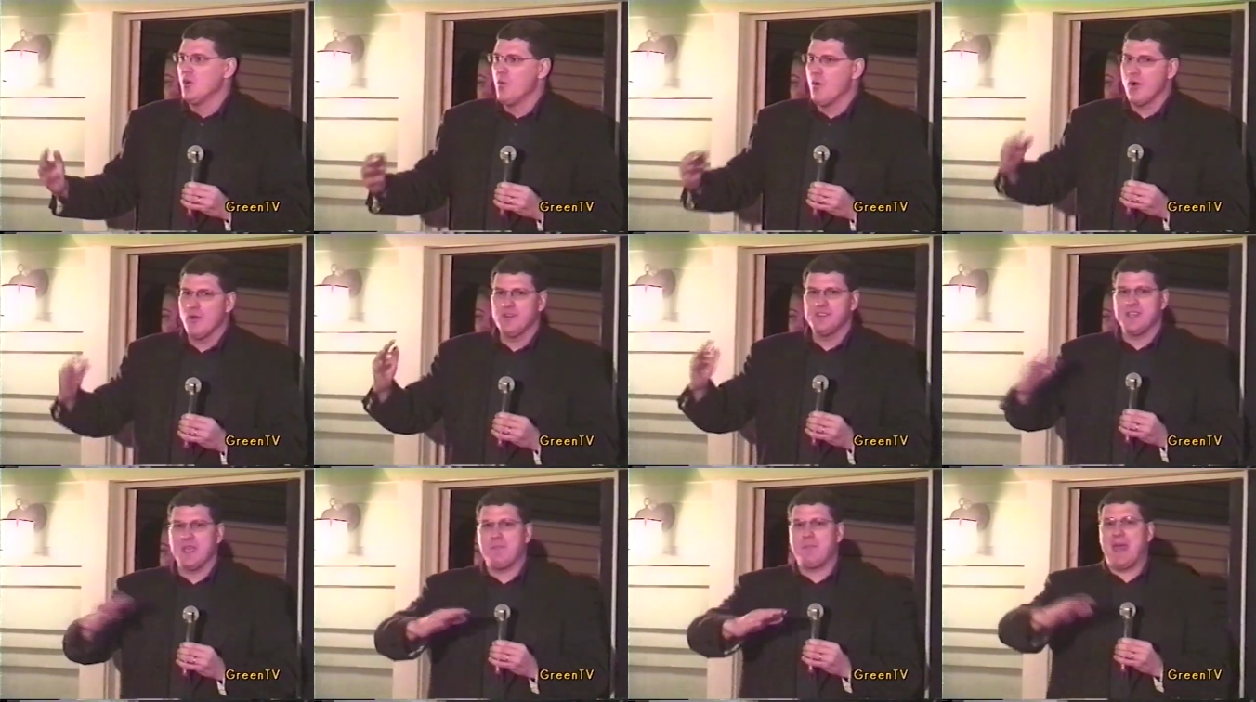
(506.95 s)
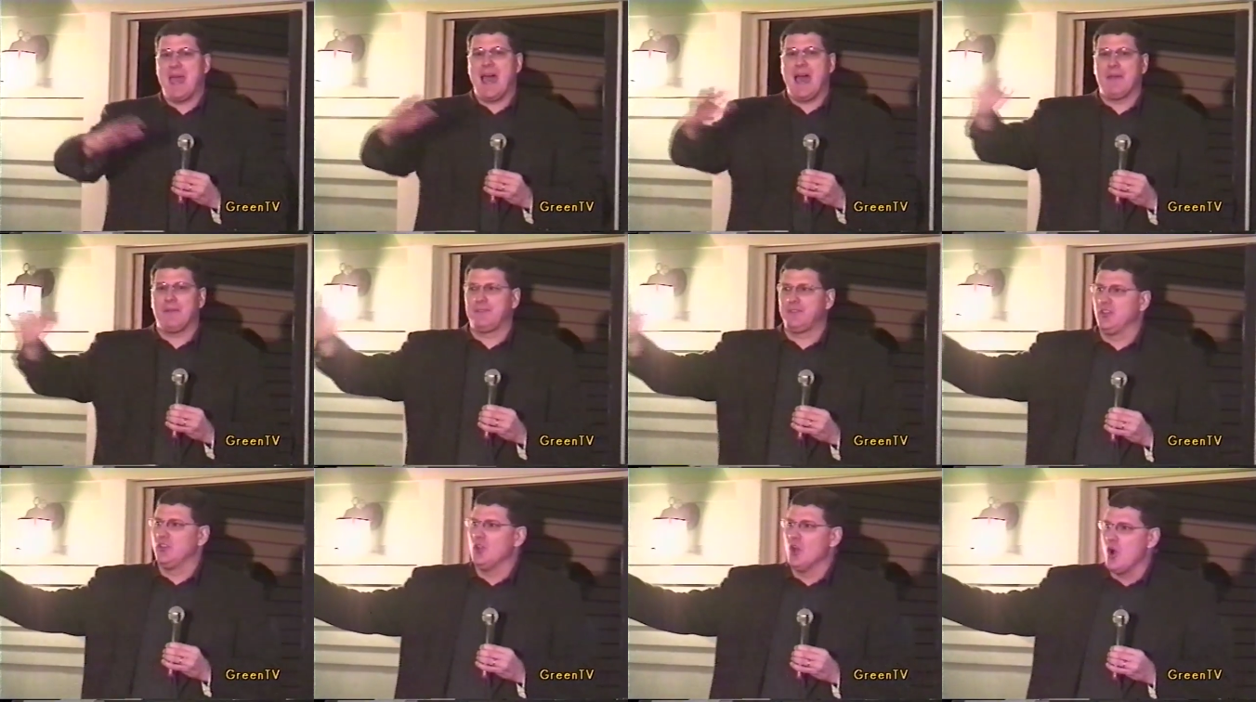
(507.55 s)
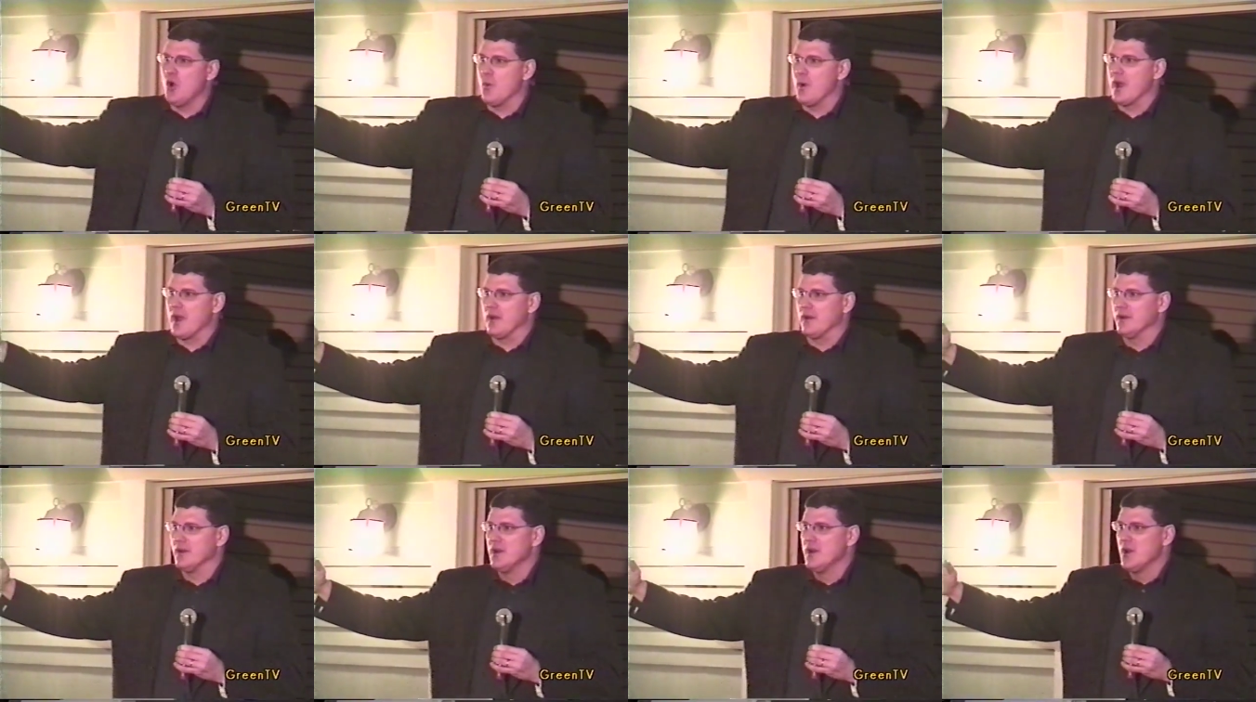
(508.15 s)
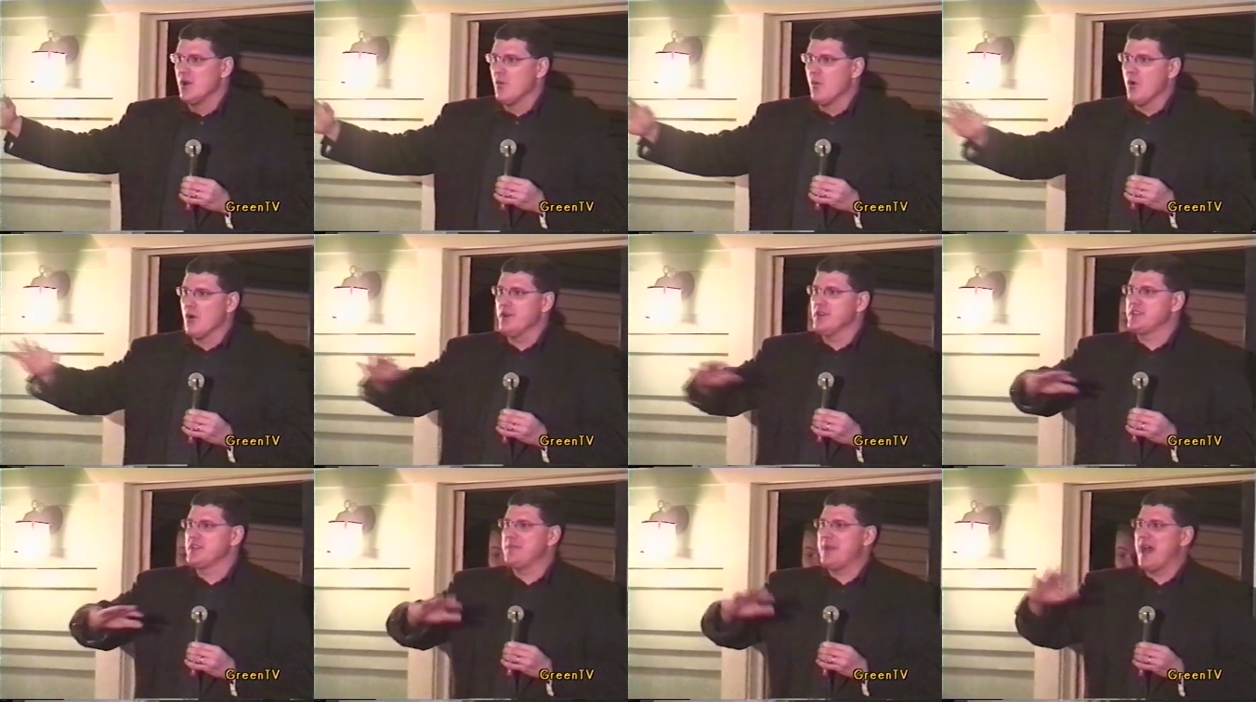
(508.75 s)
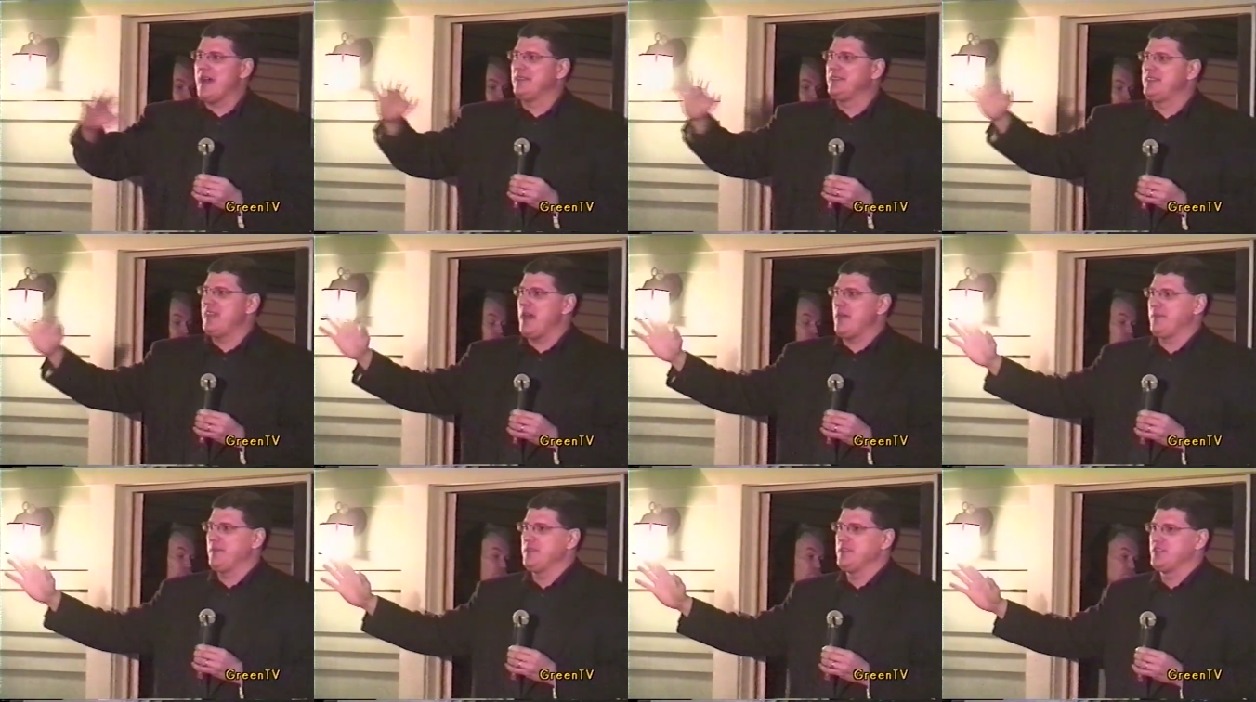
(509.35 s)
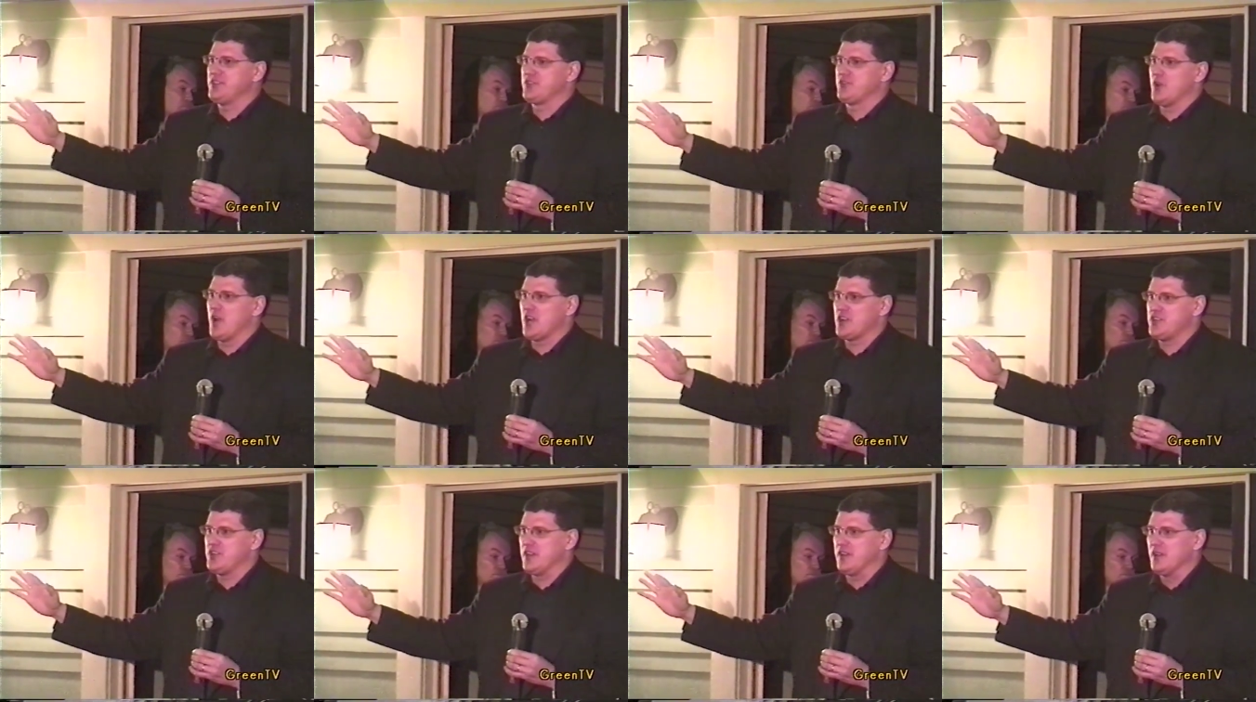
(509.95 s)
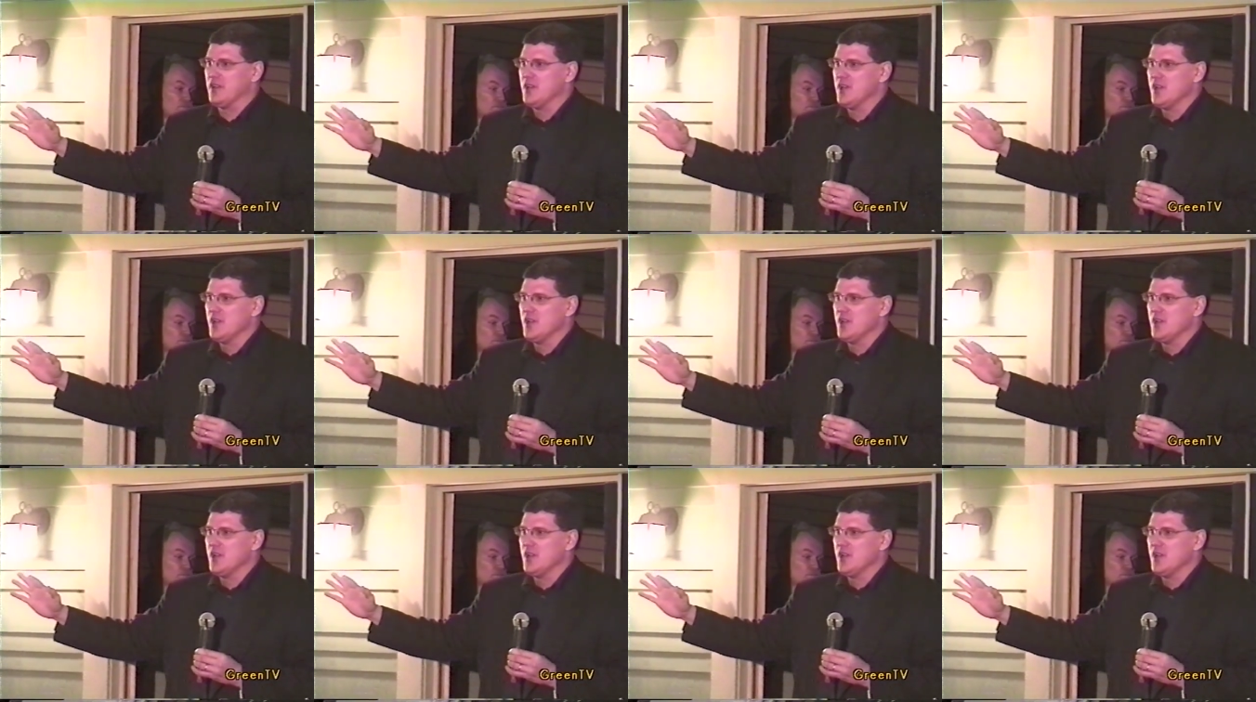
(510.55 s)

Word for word: War is a path to nowhere. War is about death and destruction.